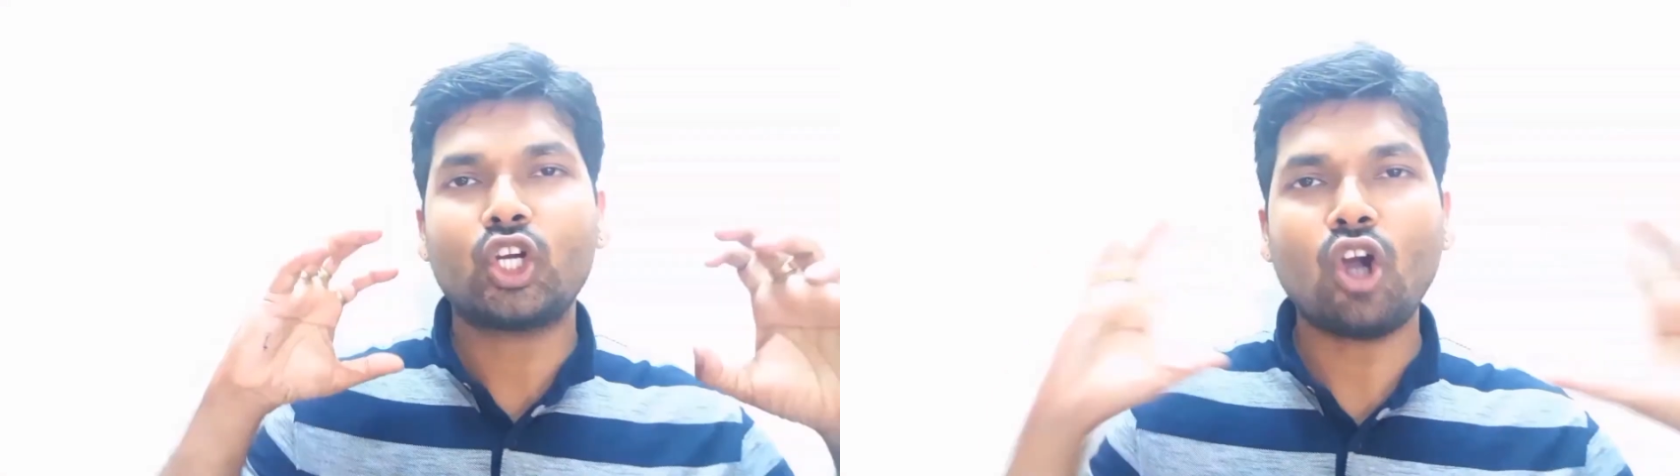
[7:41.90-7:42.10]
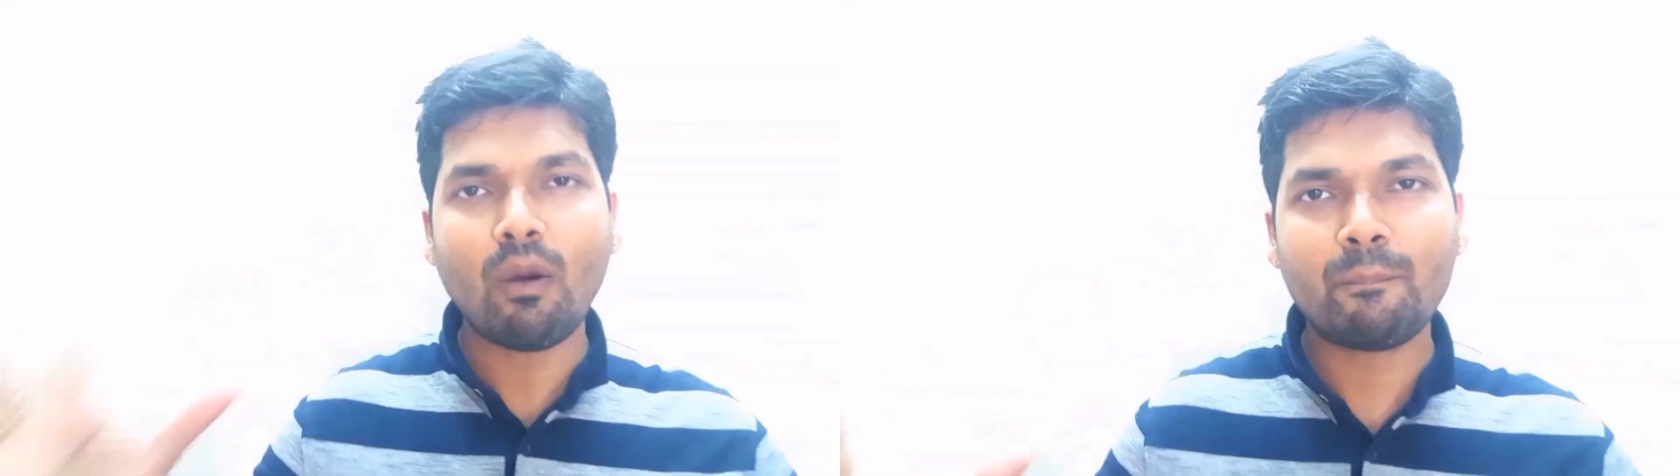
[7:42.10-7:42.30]

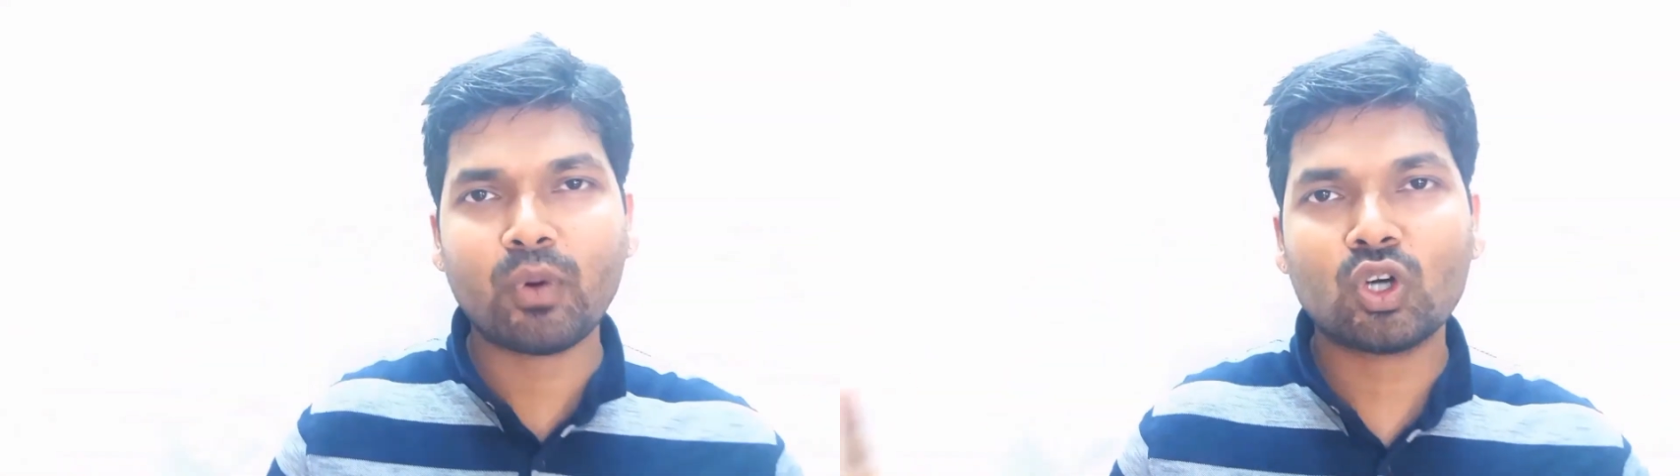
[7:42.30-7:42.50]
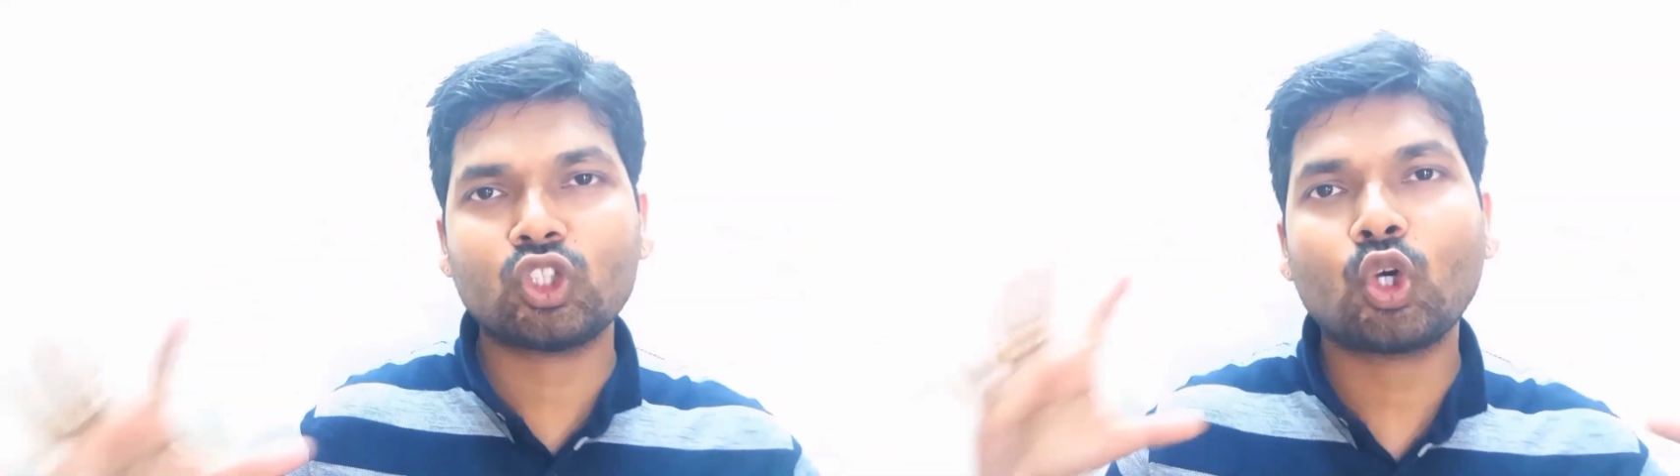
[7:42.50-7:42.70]

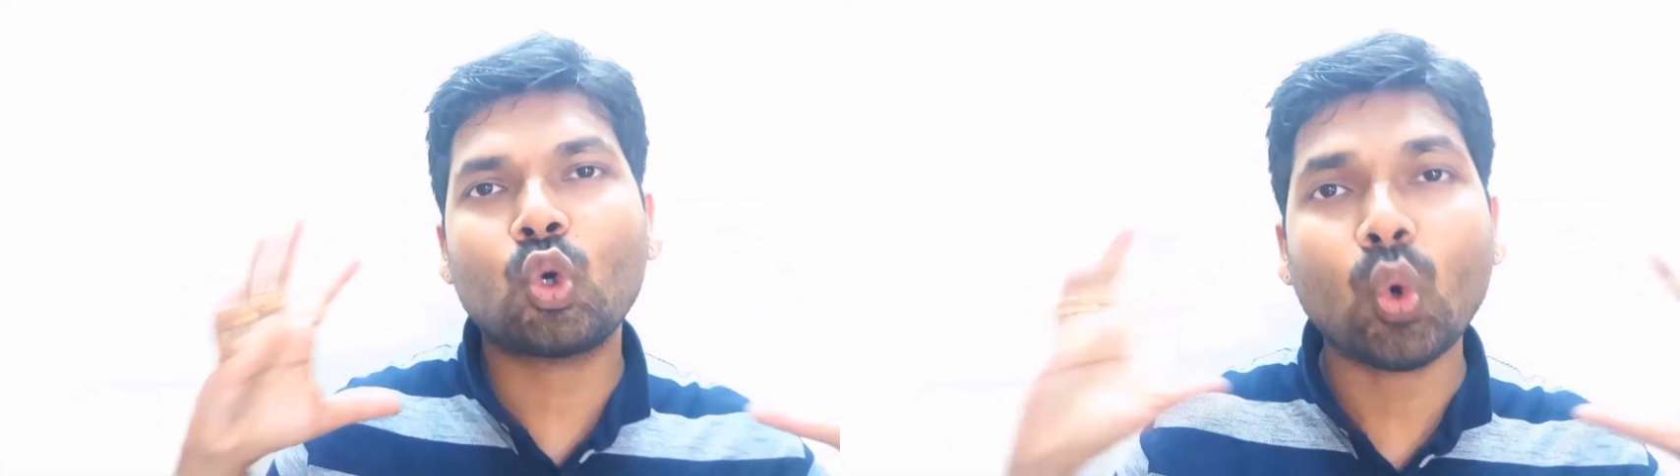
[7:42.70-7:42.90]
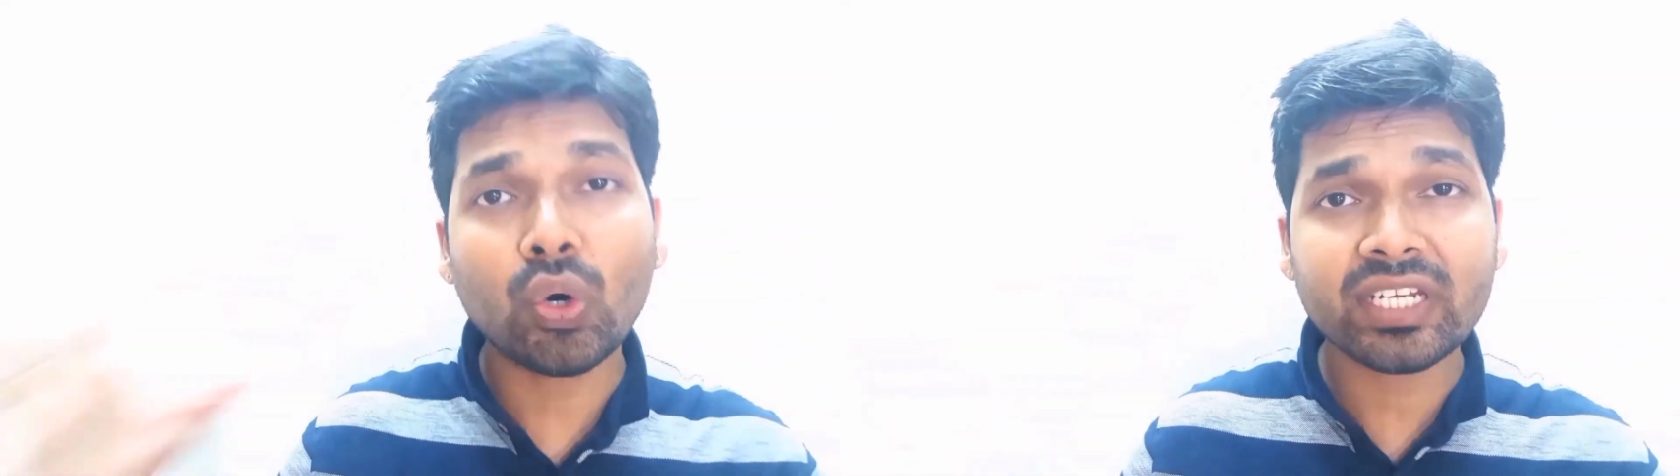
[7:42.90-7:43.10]
COMP or the
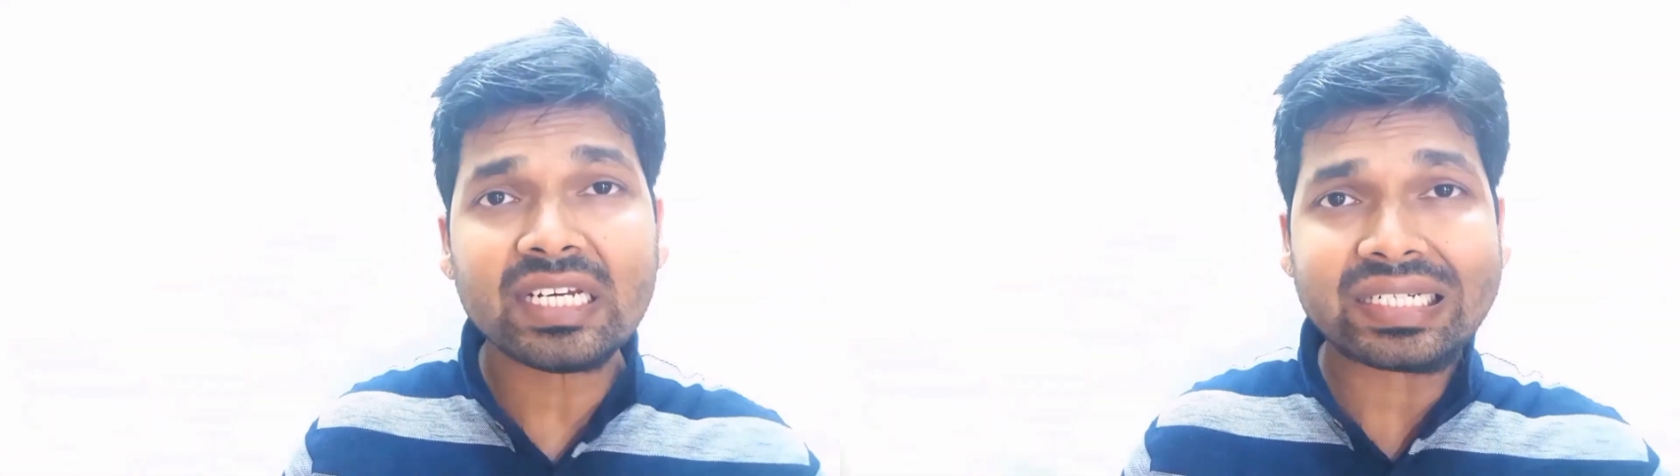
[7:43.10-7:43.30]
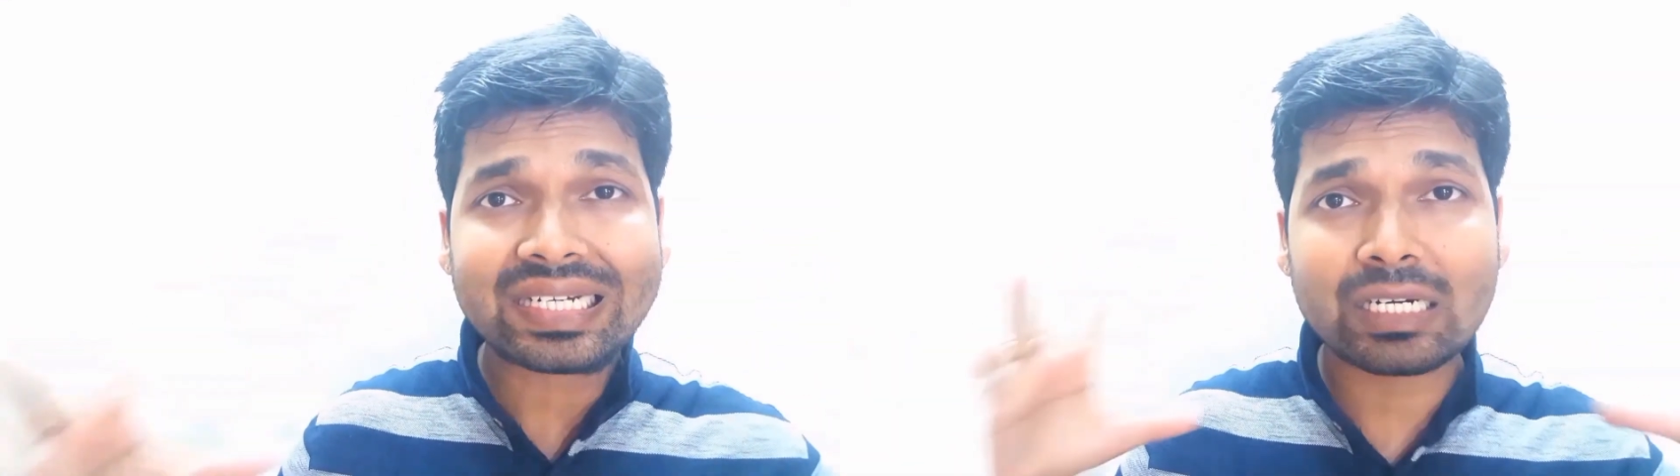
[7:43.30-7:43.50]

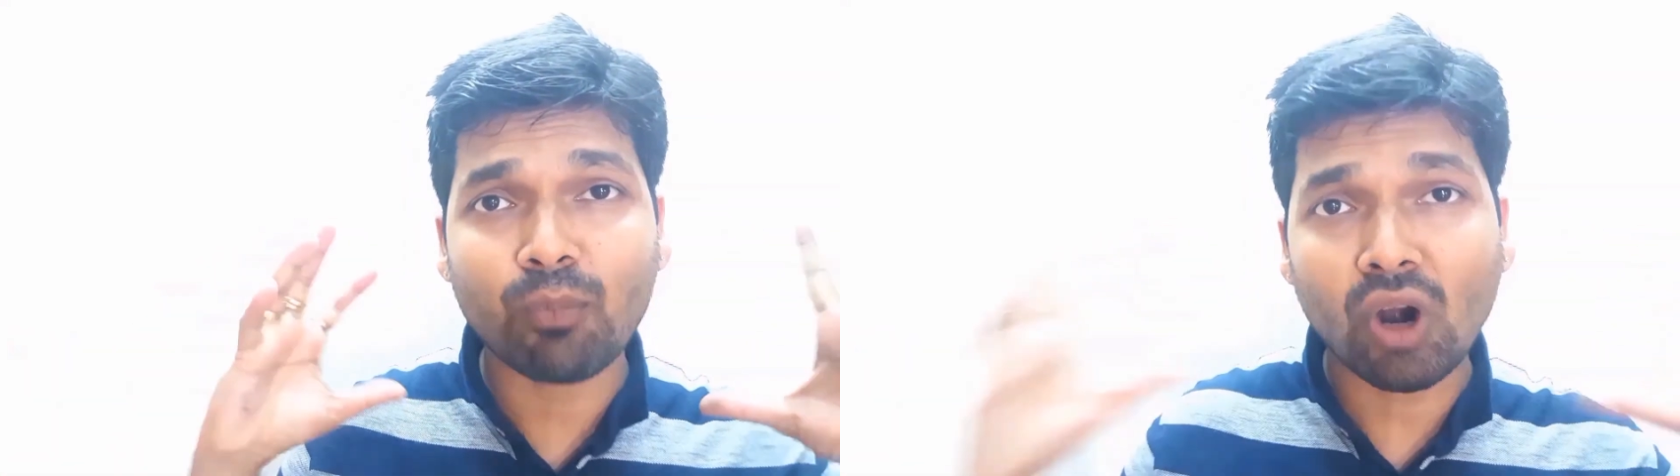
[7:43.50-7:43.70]
coordinated